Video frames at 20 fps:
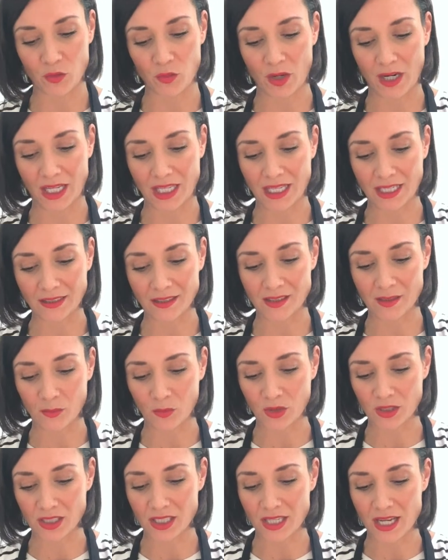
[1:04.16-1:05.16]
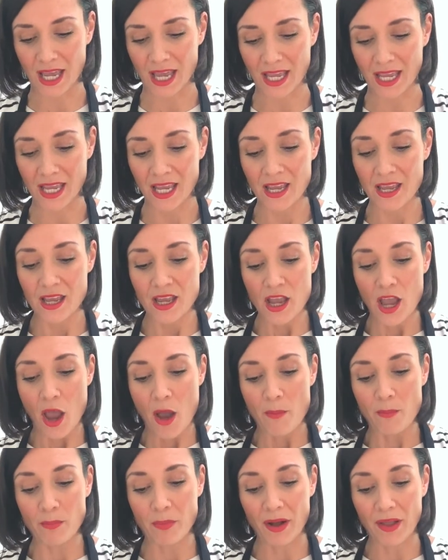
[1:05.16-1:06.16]
run and get some more today.
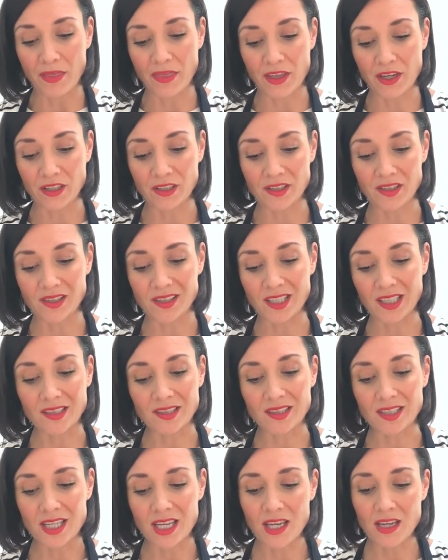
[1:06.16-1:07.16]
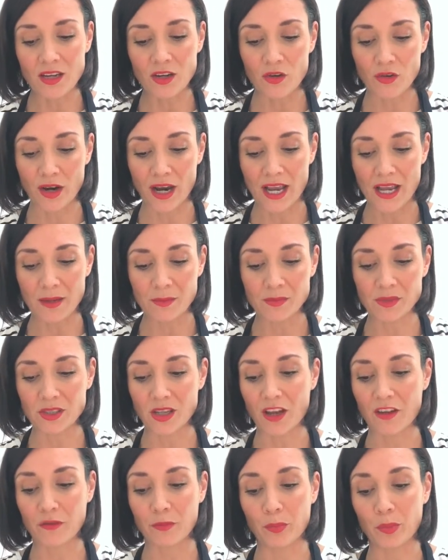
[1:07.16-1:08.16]
But there's 16 grams
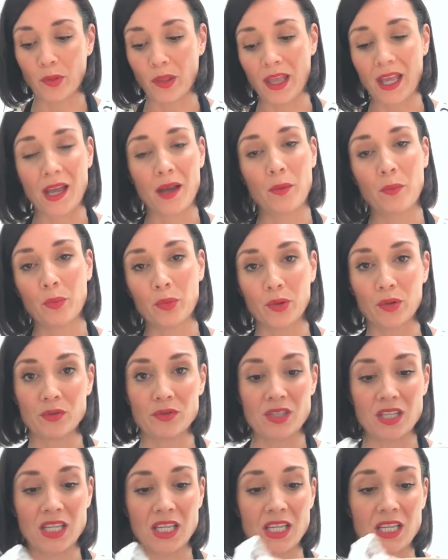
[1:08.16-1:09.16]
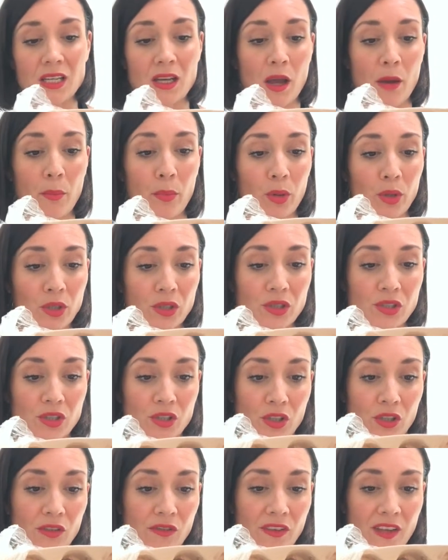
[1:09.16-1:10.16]
of plant protein per
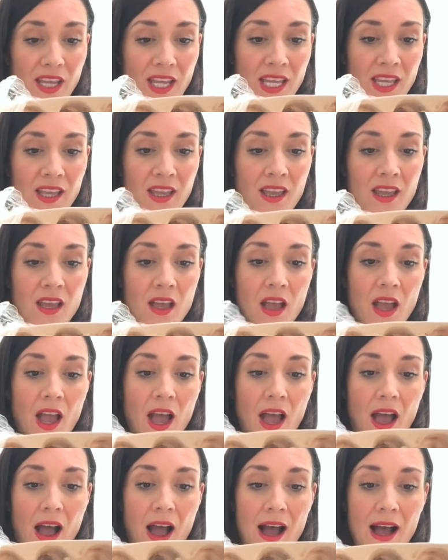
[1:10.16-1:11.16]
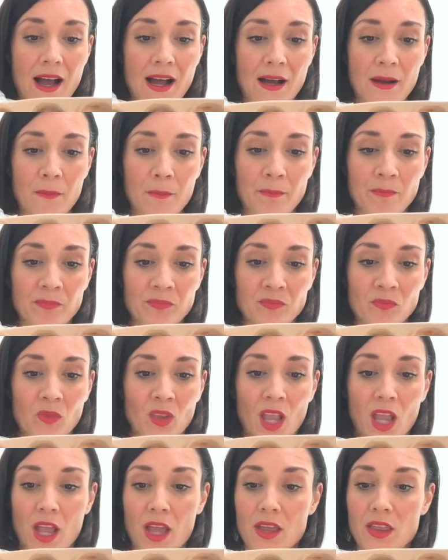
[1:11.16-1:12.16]
serving.
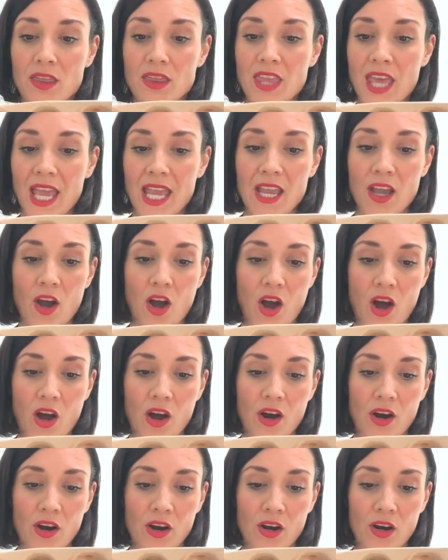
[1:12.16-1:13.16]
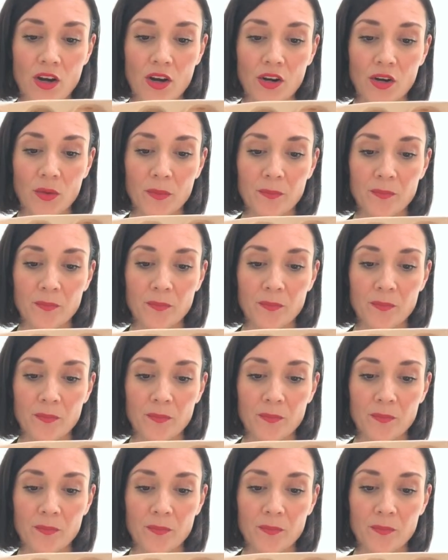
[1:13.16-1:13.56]
They are